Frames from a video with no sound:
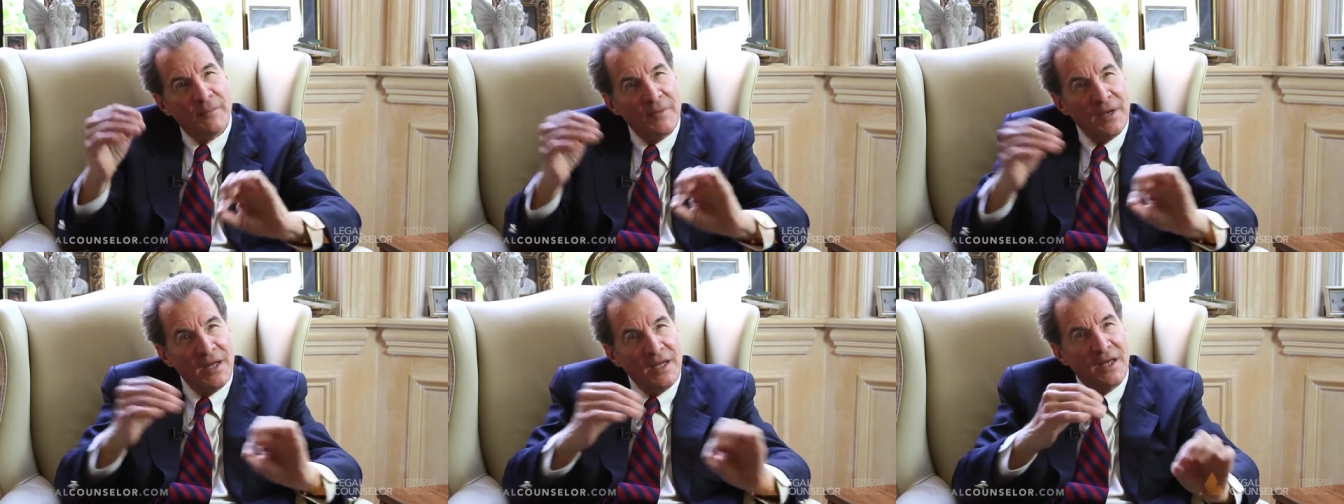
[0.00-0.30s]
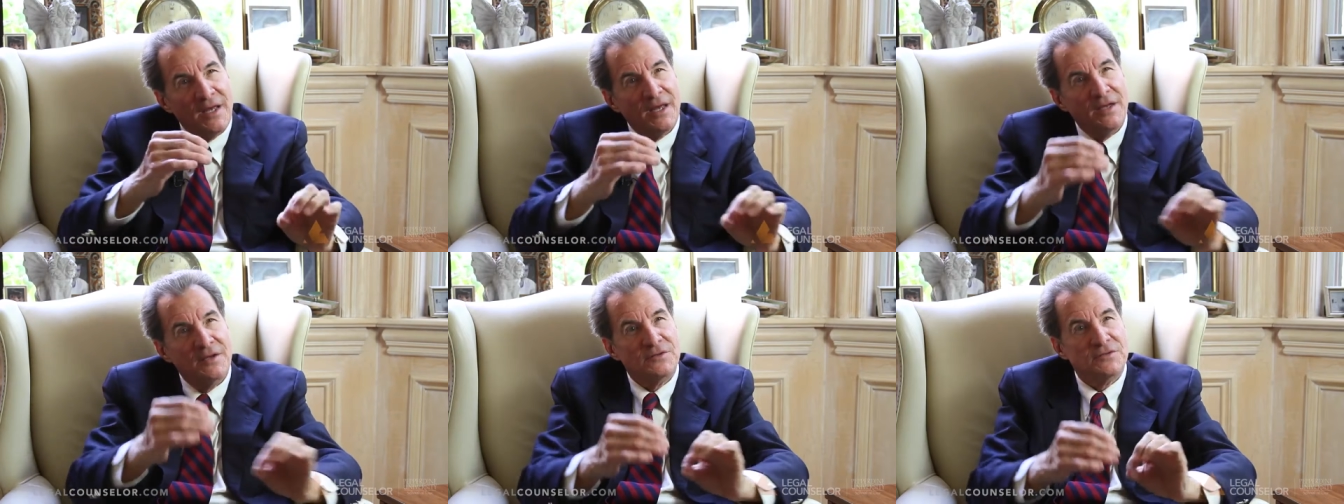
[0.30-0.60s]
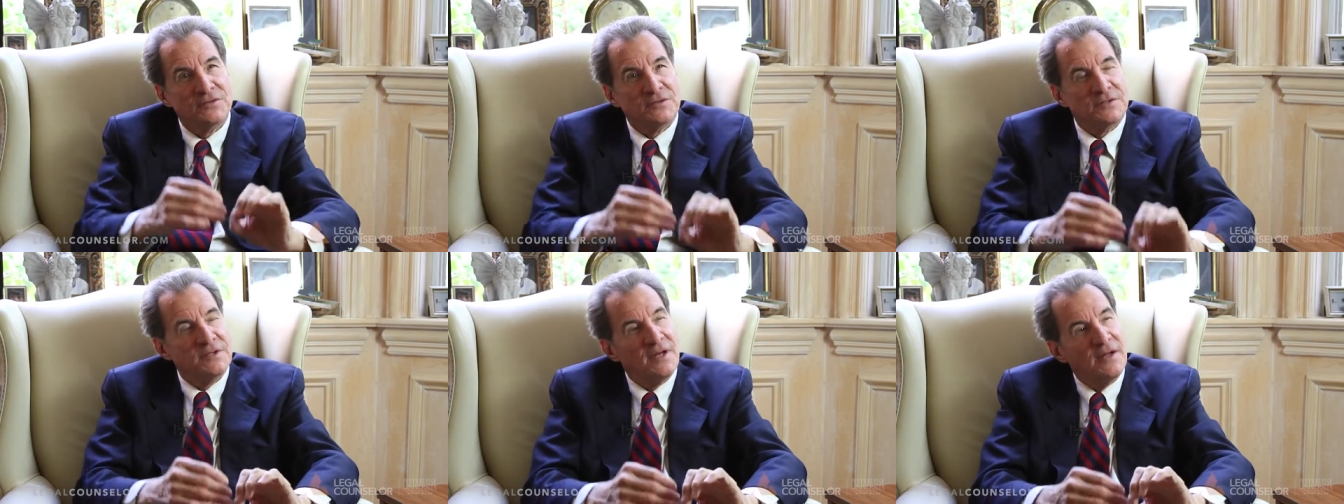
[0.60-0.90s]
How many
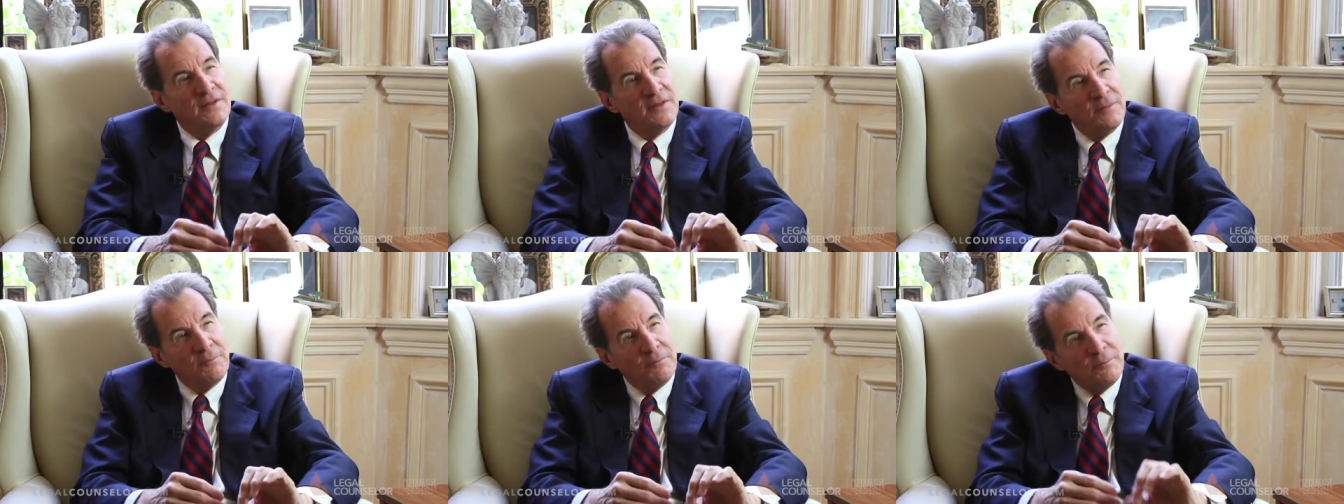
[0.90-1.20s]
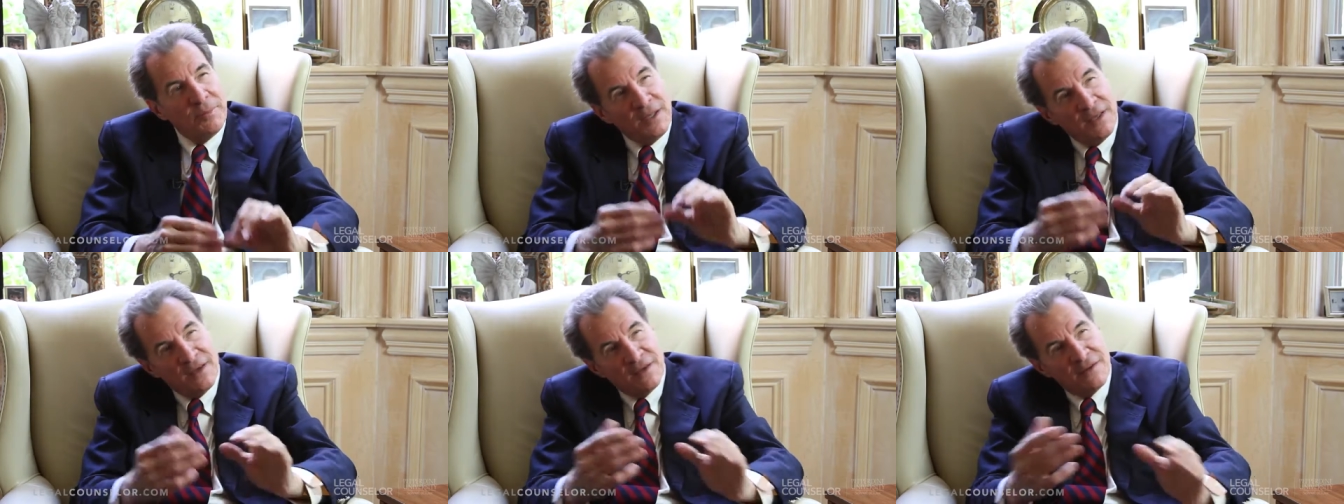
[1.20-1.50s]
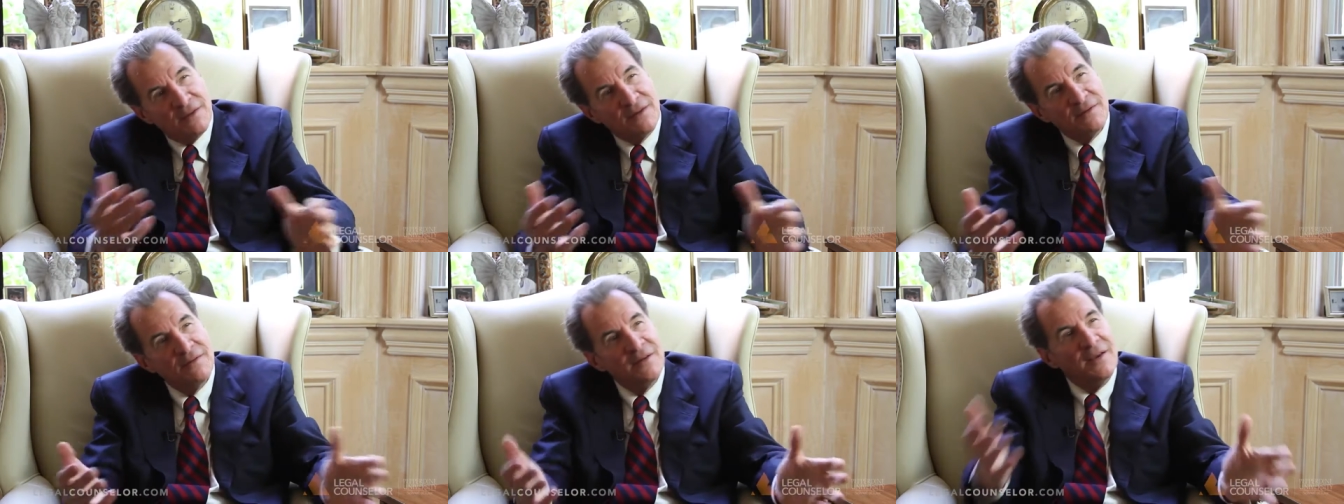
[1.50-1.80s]
angels on the
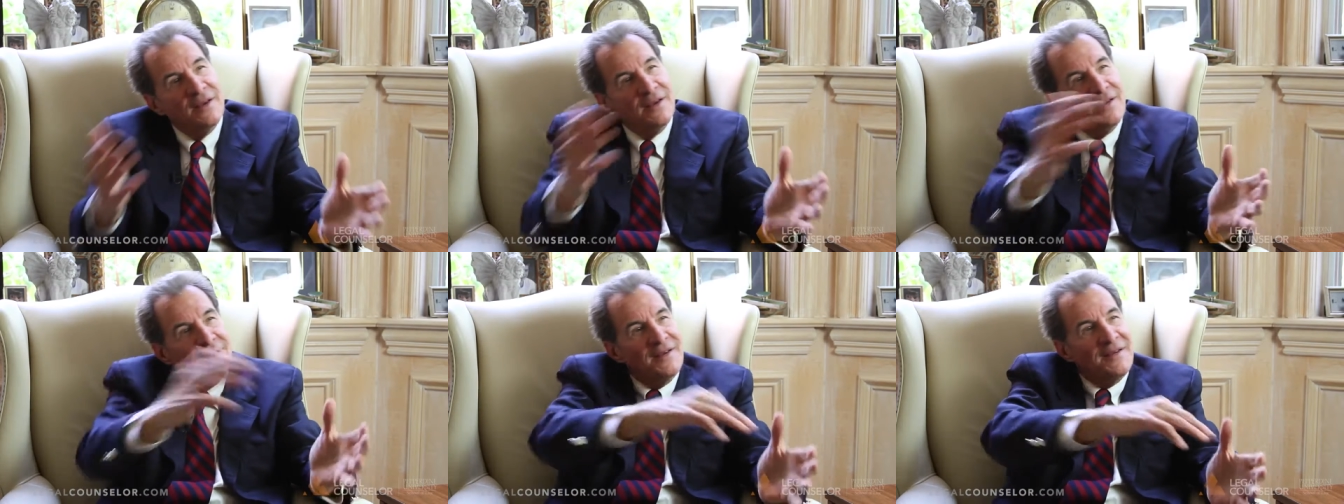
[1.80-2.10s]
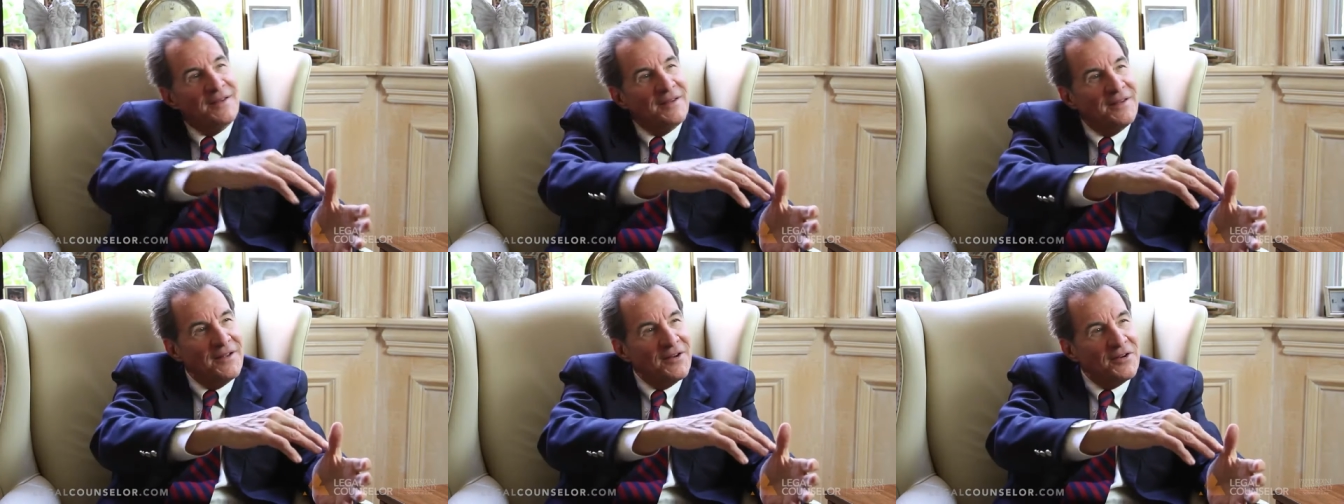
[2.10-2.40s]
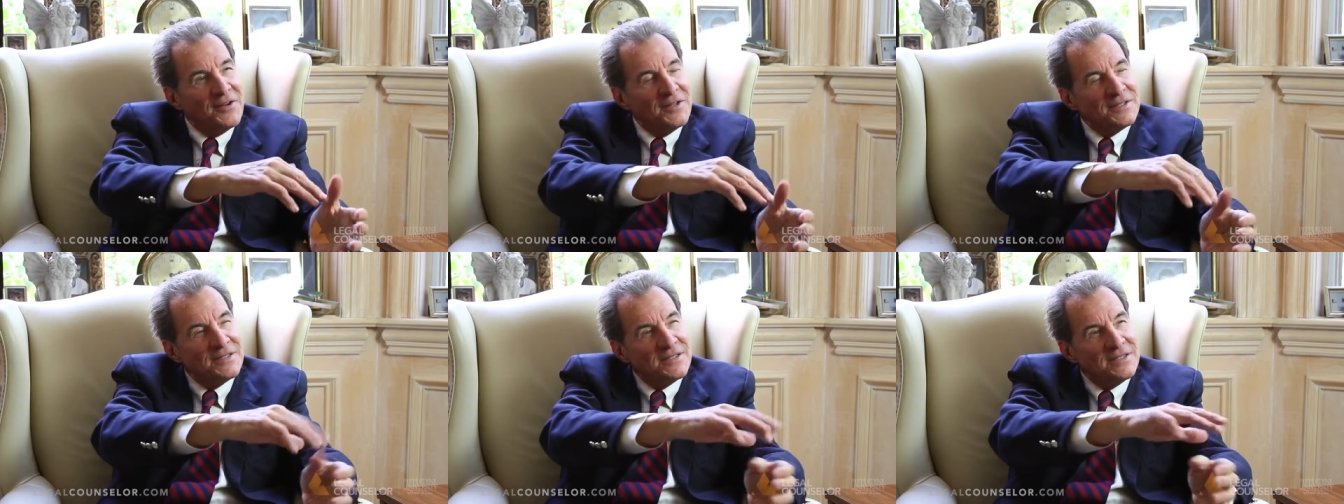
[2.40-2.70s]
pin,
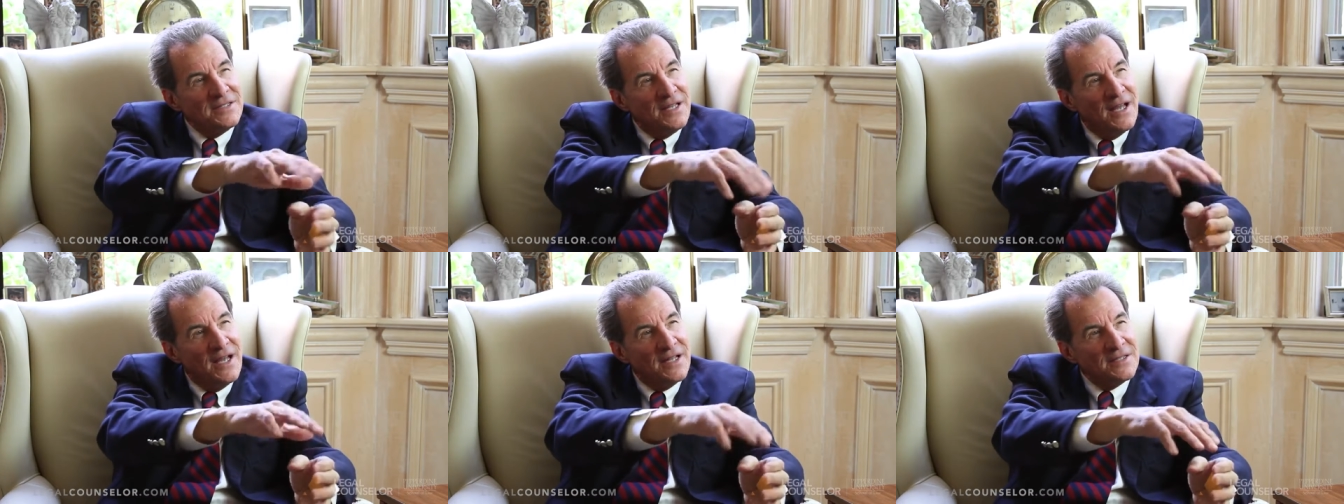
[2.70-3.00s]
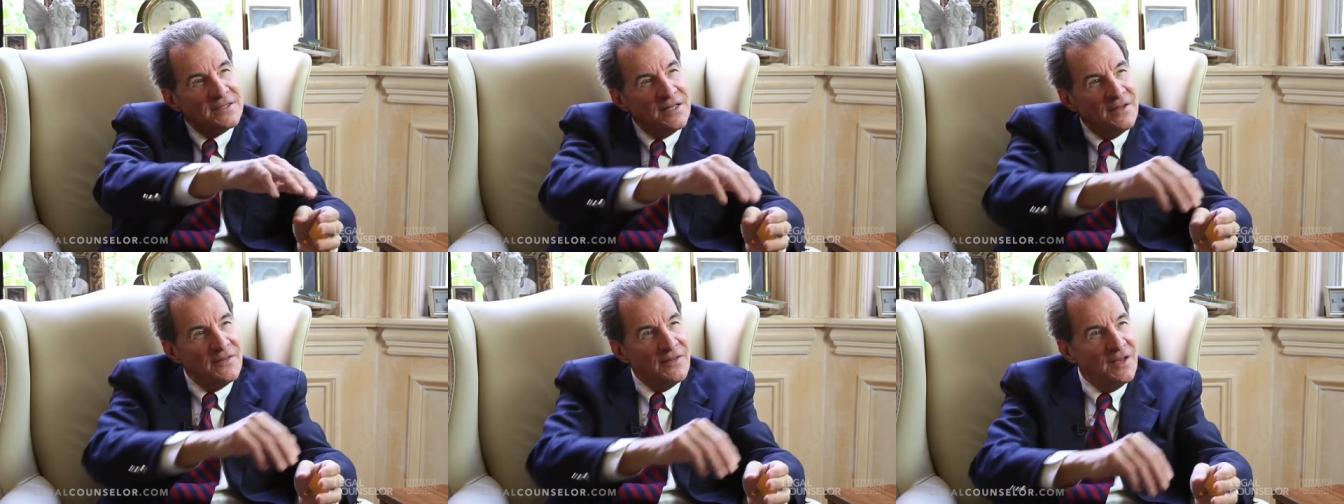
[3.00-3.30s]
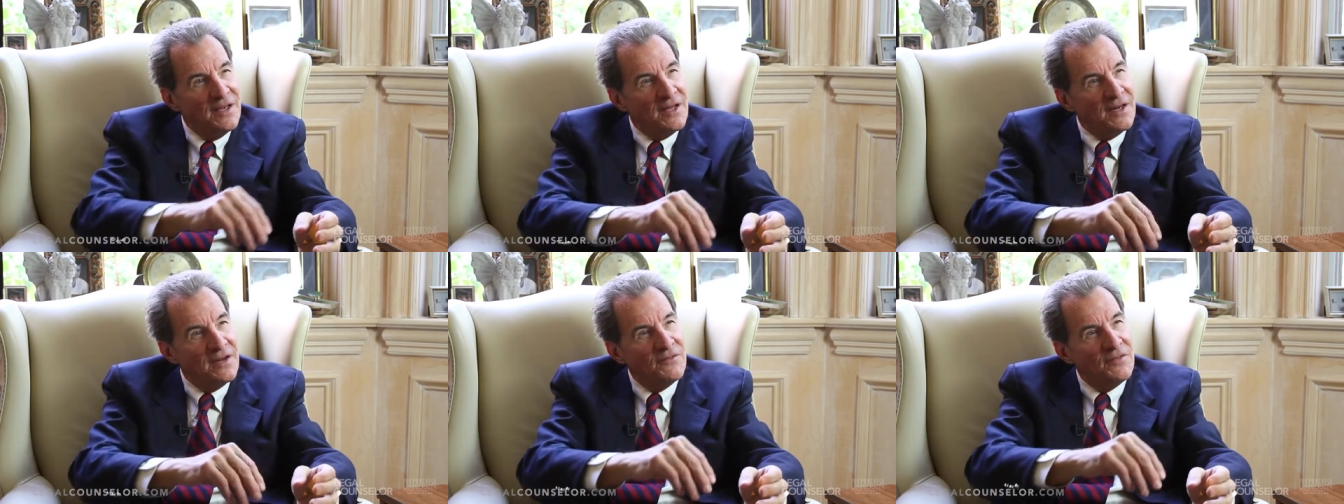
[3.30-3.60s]
and can dance
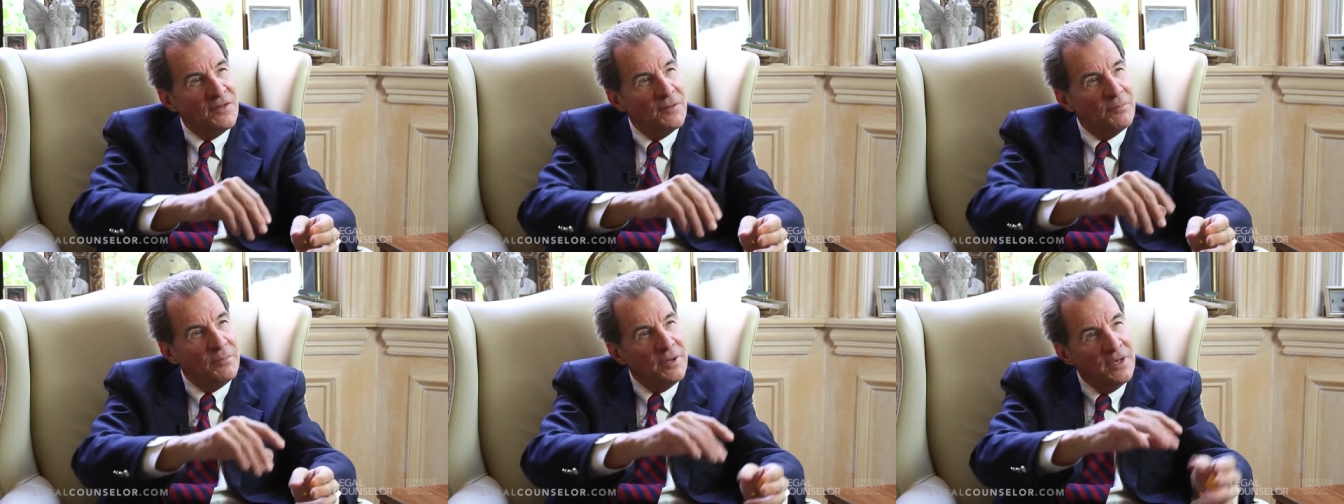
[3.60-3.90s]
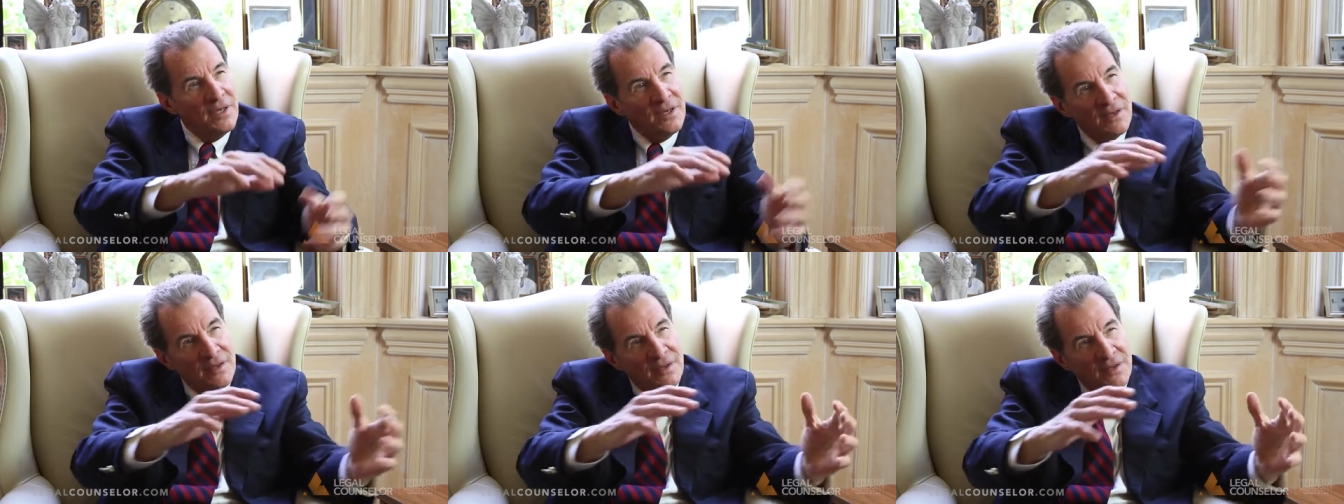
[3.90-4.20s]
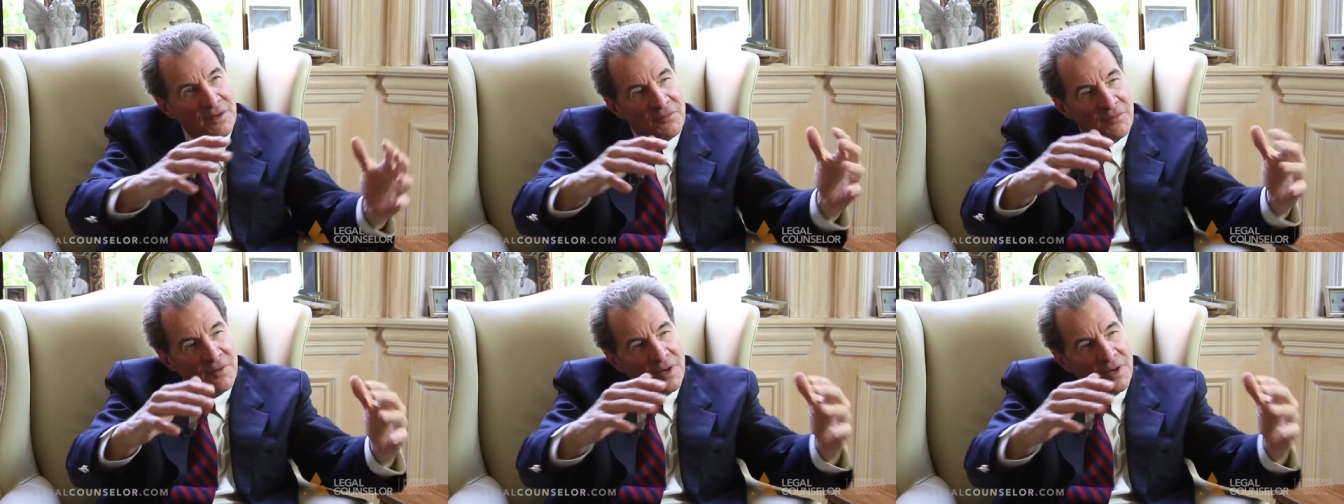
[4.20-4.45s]
on the head of the pin,